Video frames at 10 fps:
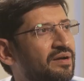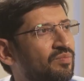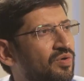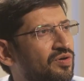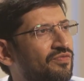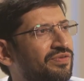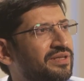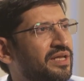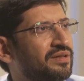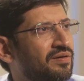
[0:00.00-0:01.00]
more
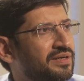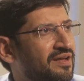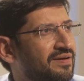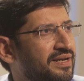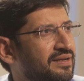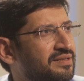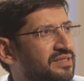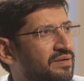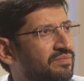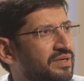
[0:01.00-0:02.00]
often than not, they have taken
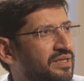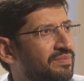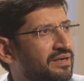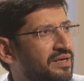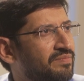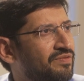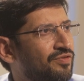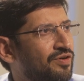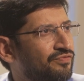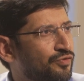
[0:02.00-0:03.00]
some TB treatment
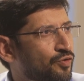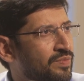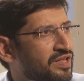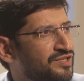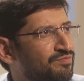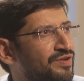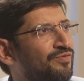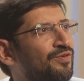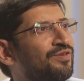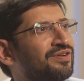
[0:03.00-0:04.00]
for a few months
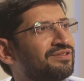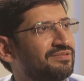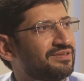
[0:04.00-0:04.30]
before